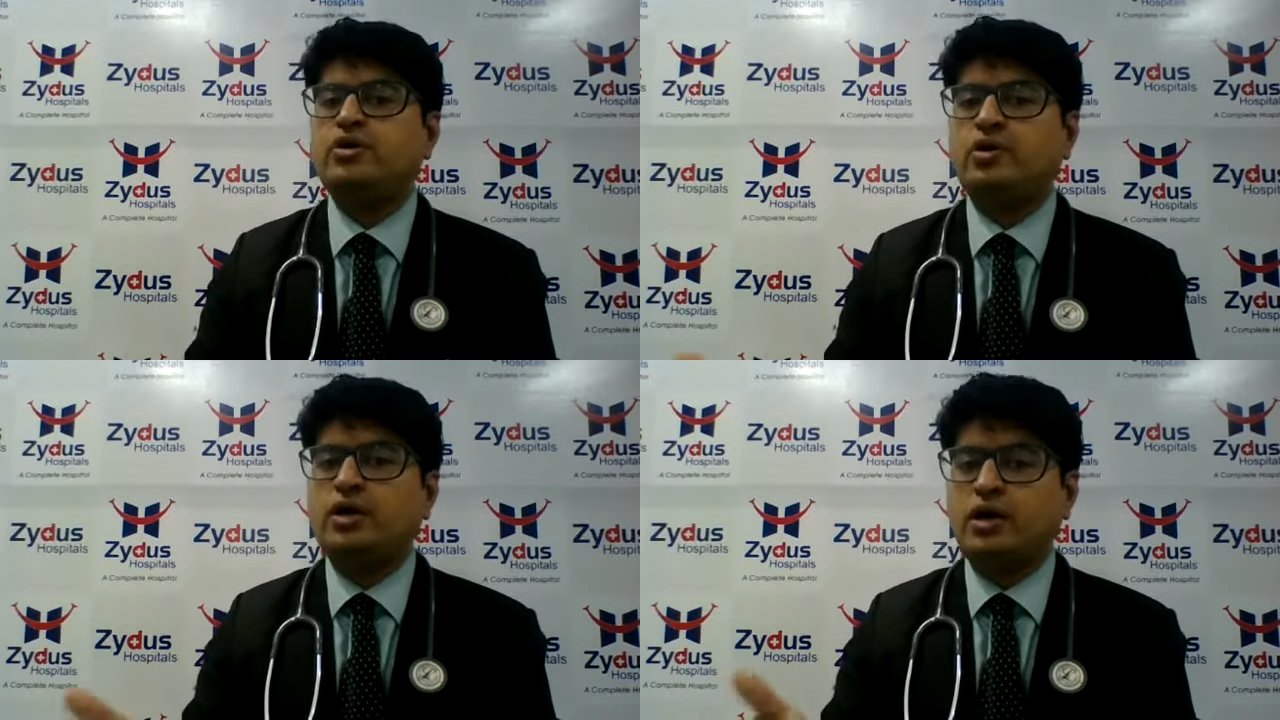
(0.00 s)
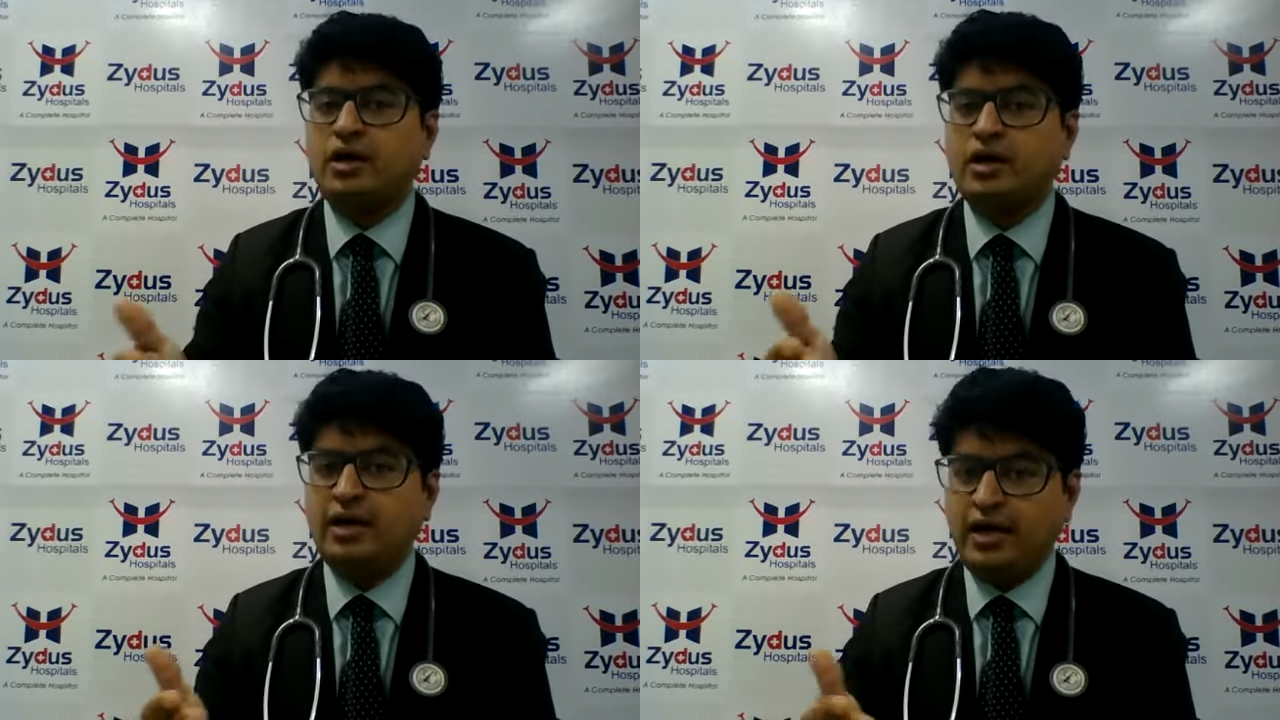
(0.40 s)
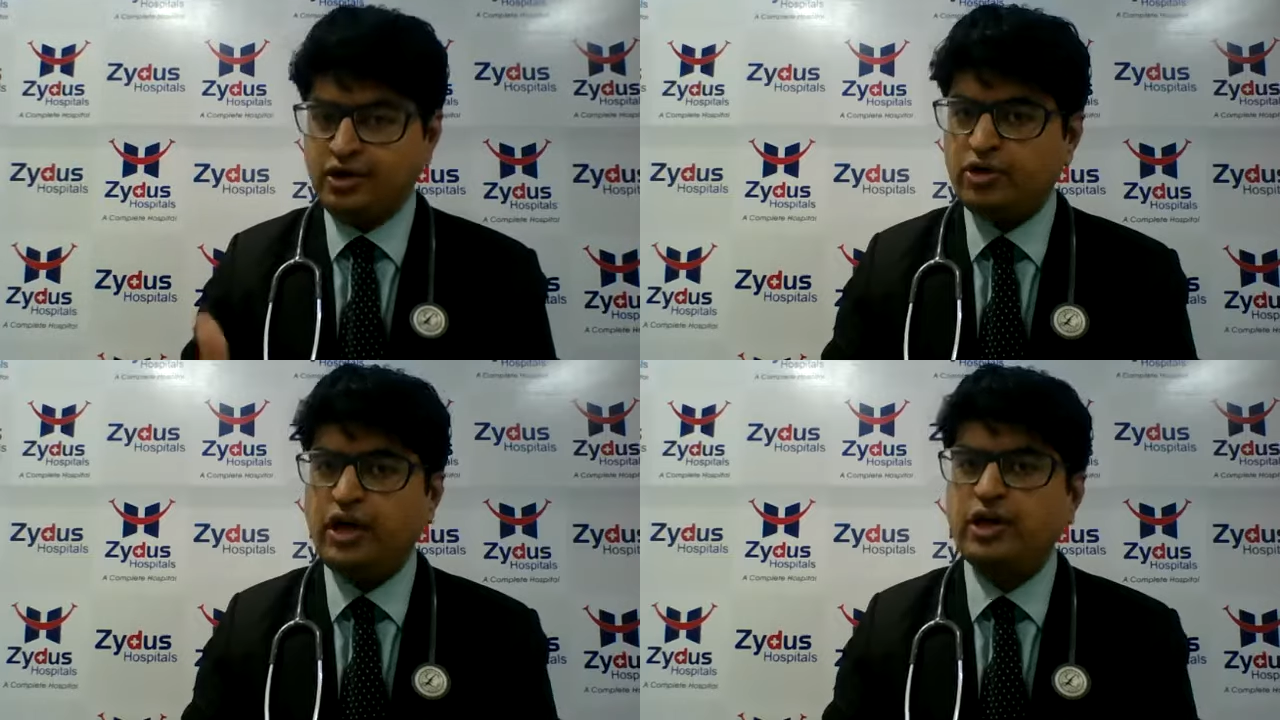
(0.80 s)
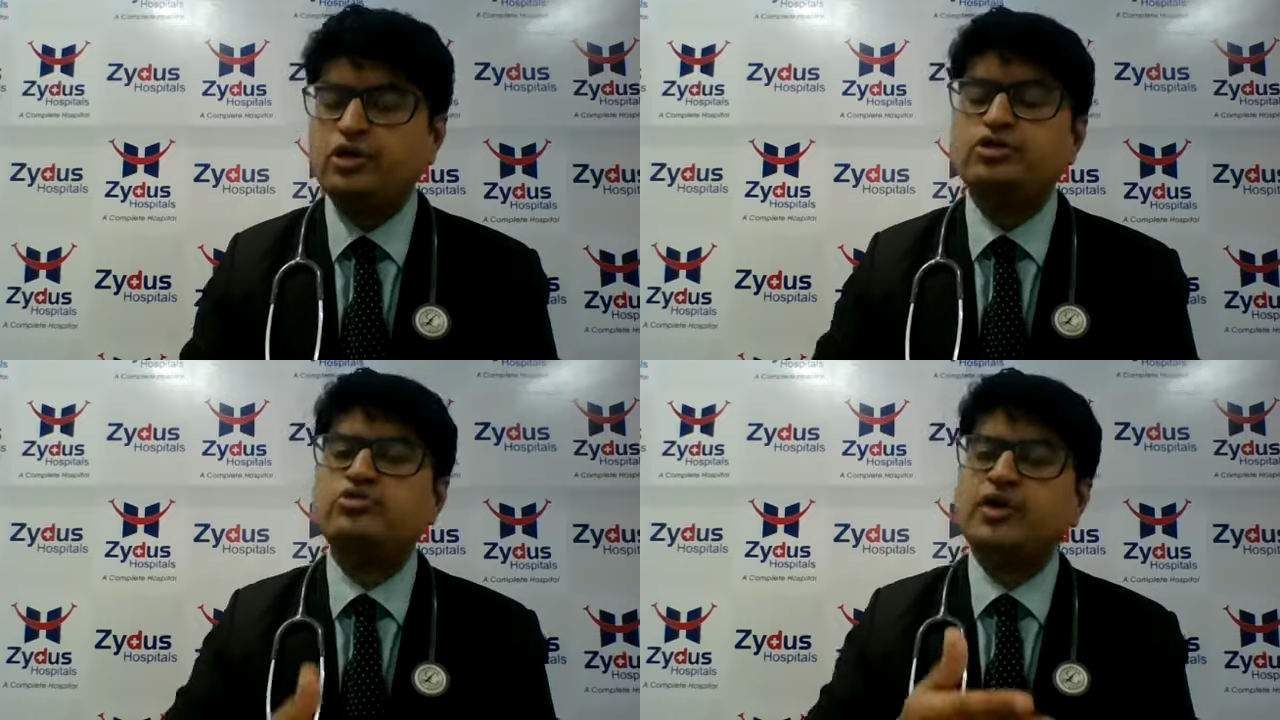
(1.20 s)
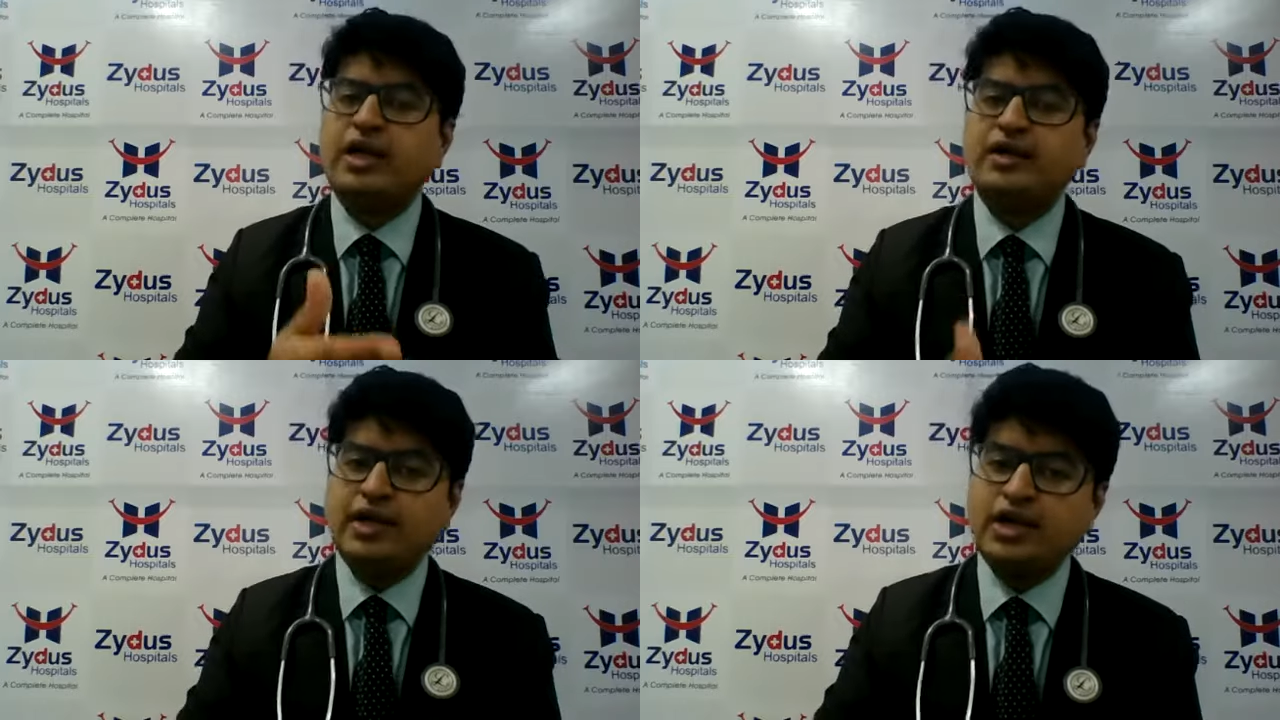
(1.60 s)
endocrinologist
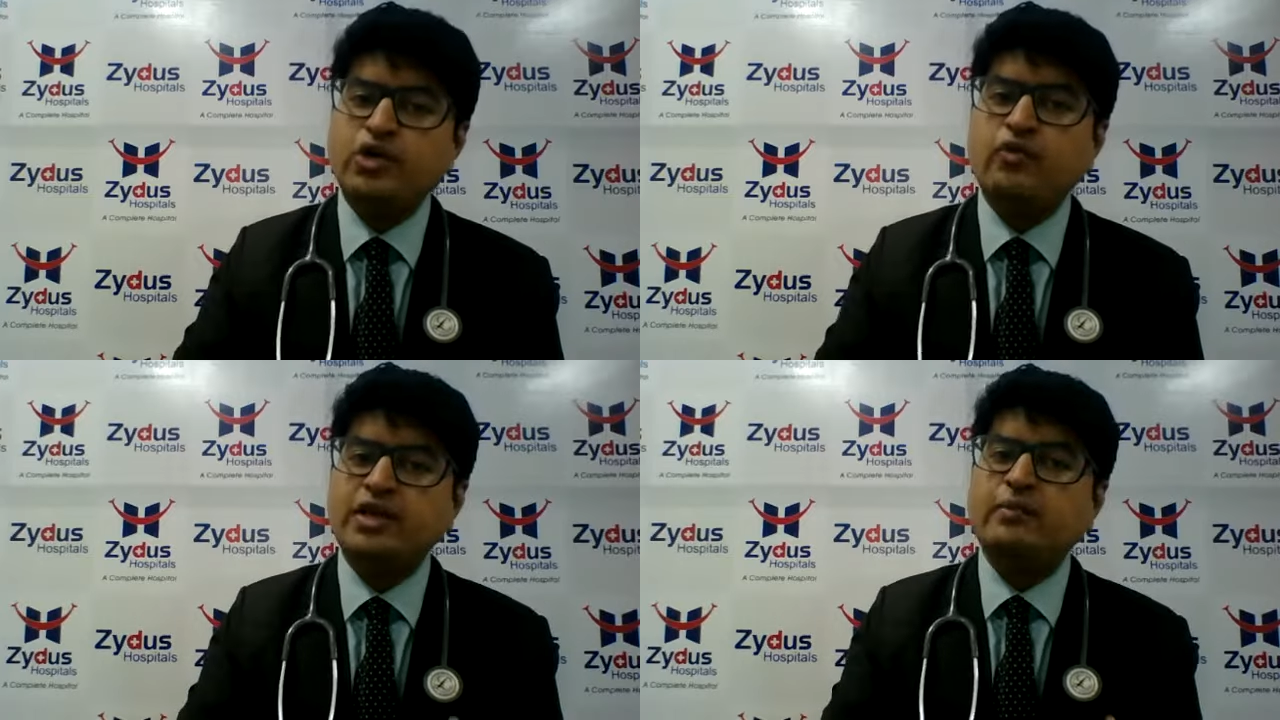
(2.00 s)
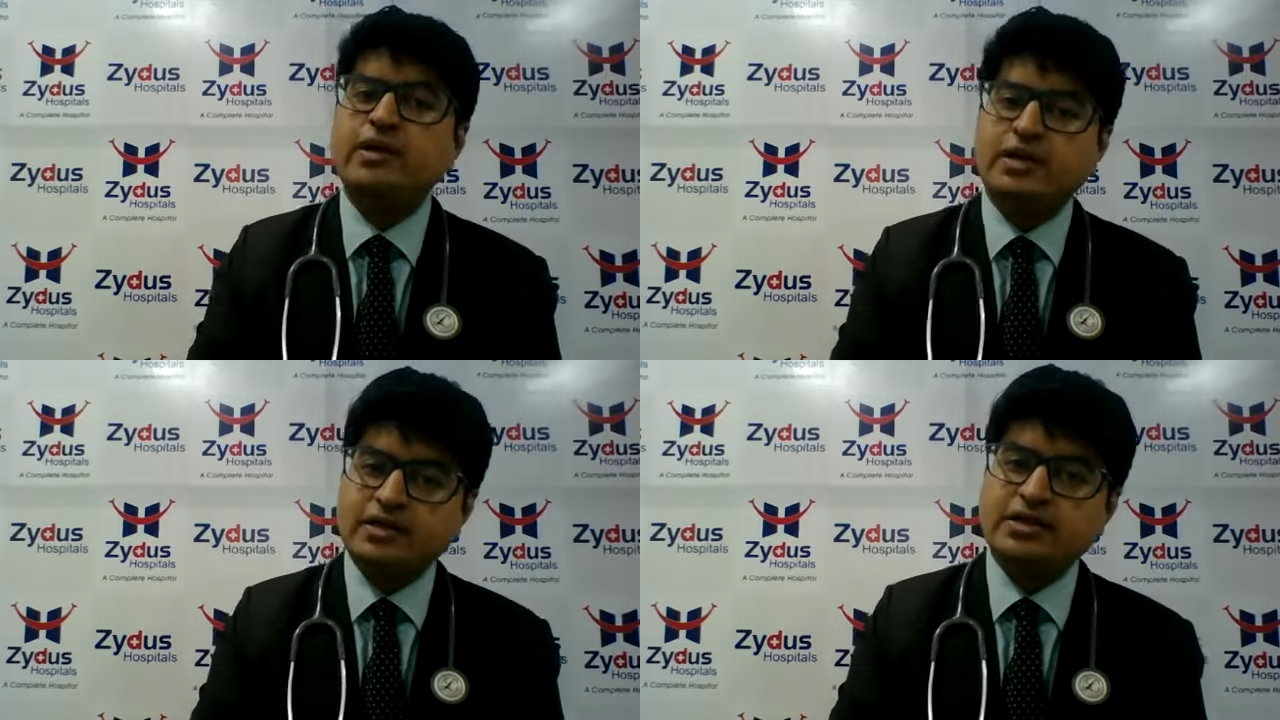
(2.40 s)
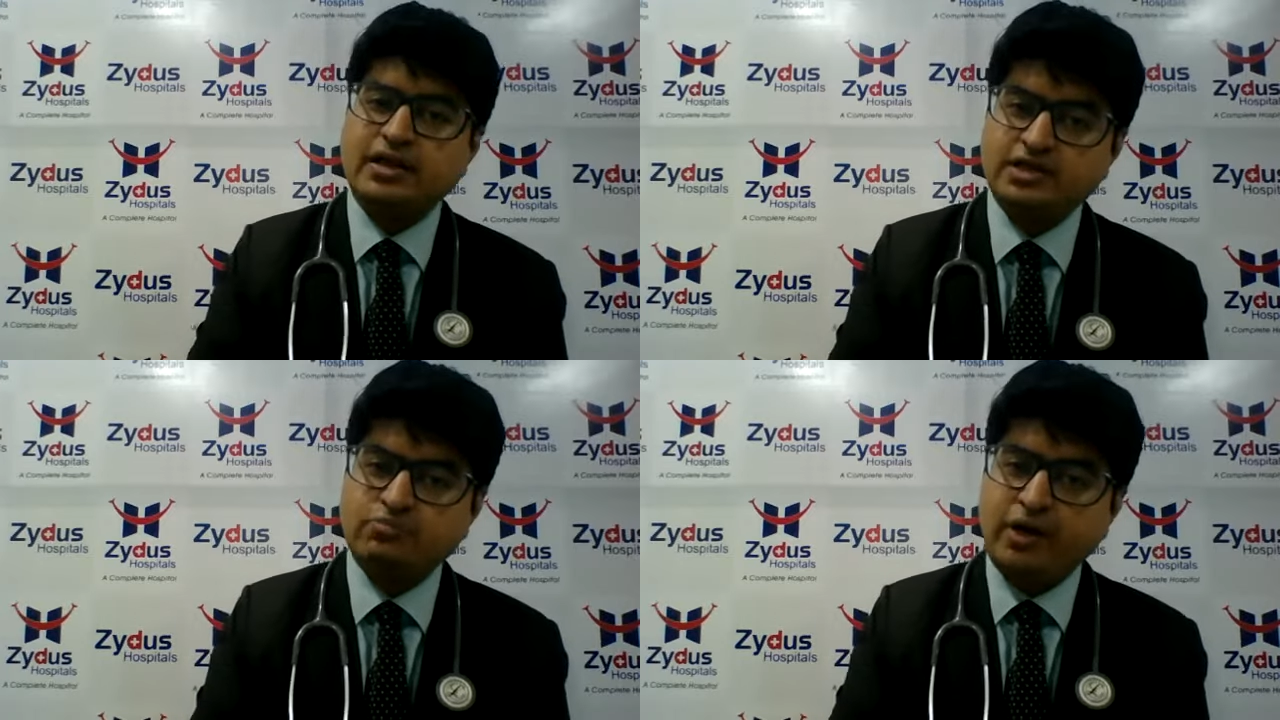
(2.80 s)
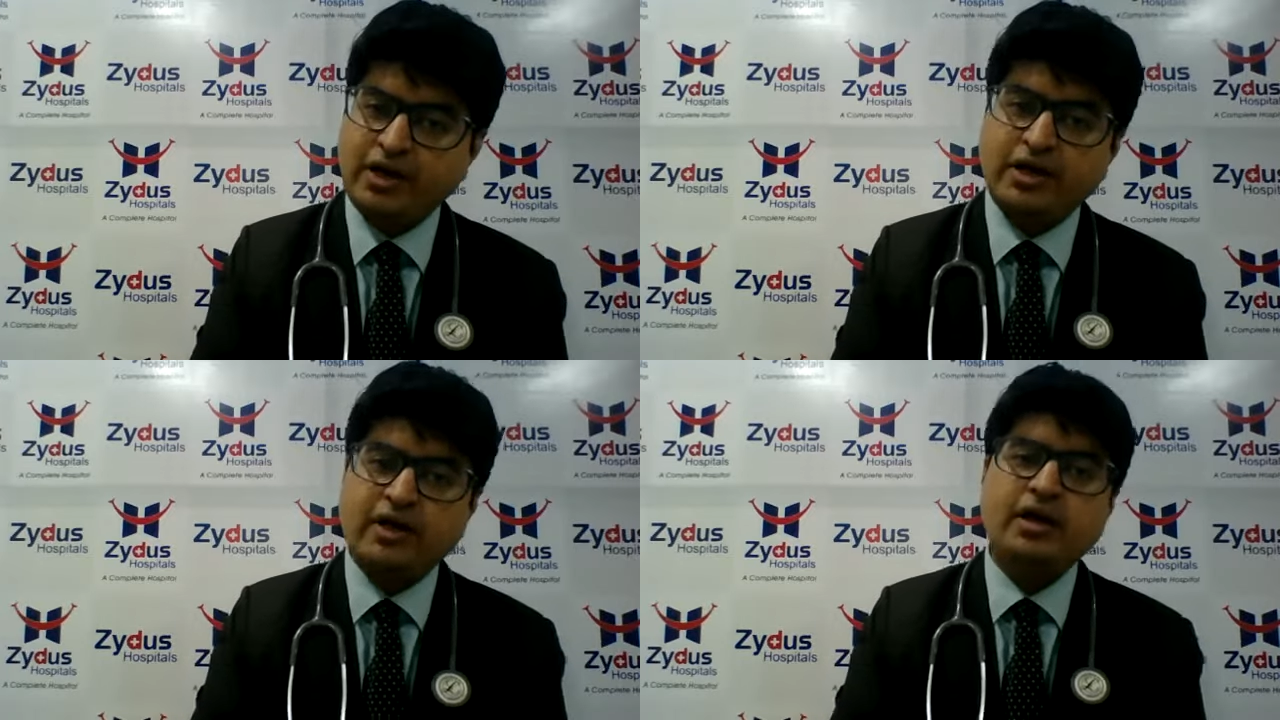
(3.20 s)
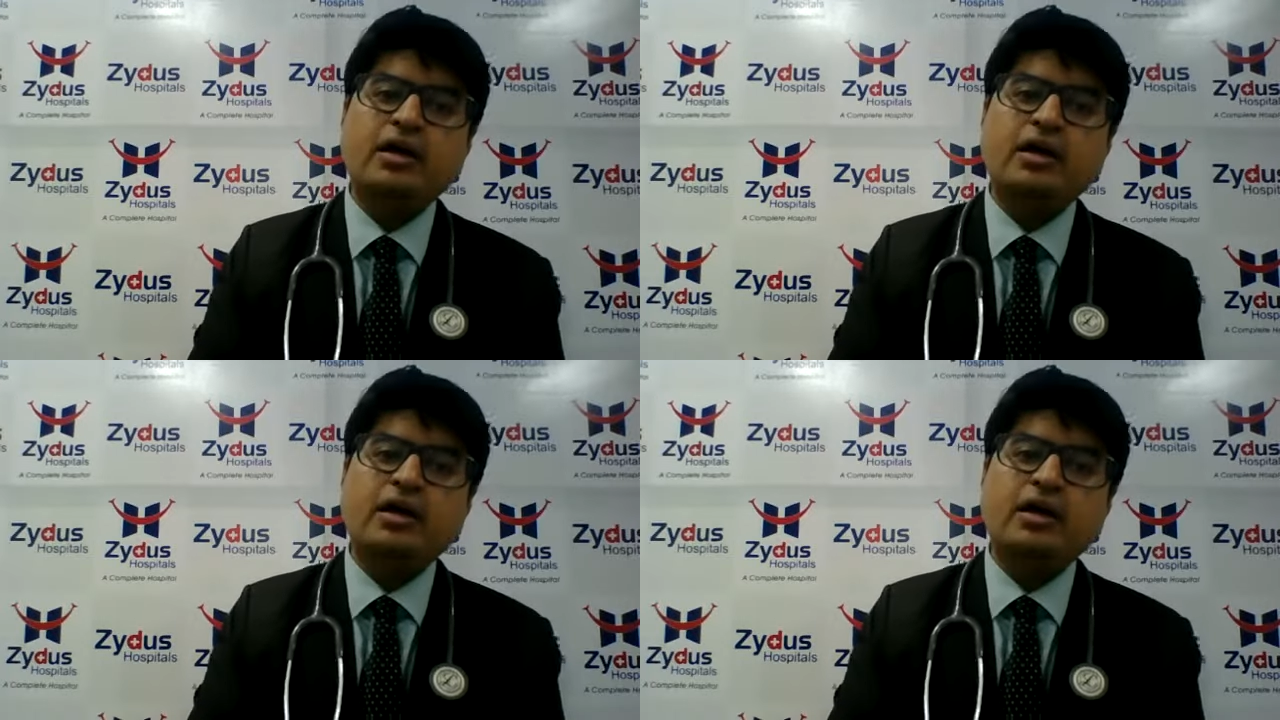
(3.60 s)
can tell you when the mother is pregnant.